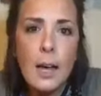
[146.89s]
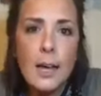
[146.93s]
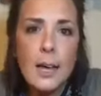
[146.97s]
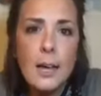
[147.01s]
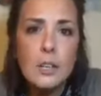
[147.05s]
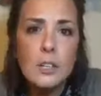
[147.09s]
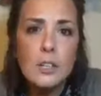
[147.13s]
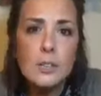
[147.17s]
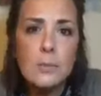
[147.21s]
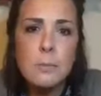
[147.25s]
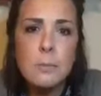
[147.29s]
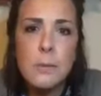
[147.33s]

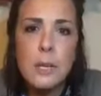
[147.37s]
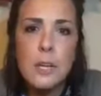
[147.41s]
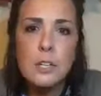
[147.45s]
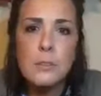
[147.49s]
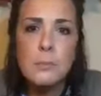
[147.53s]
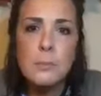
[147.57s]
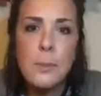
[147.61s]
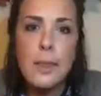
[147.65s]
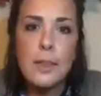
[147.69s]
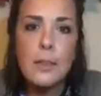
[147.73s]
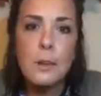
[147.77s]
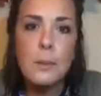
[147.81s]

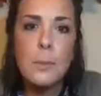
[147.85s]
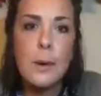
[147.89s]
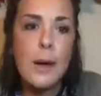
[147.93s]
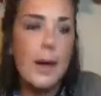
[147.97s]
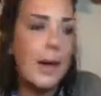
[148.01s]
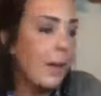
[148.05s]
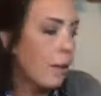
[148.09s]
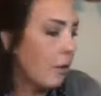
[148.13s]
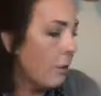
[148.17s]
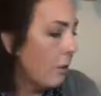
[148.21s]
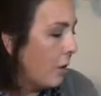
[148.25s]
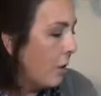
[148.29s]
Here's my little
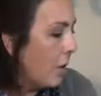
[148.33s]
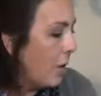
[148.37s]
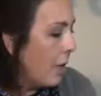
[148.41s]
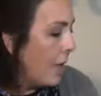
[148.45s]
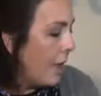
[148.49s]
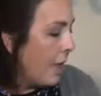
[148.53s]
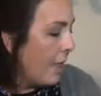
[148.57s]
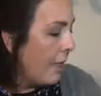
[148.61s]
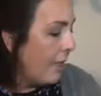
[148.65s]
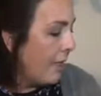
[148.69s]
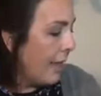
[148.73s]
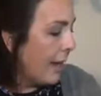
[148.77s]
pile
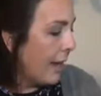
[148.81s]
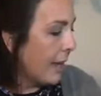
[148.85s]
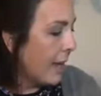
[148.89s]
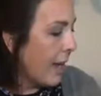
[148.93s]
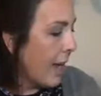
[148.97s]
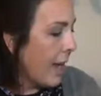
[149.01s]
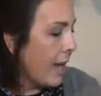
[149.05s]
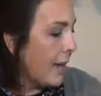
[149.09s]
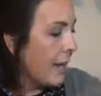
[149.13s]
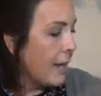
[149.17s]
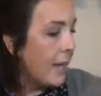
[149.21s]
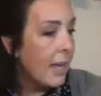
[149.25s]
that I
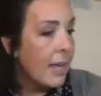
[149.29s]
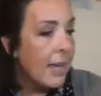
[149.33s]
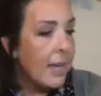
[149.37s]
got.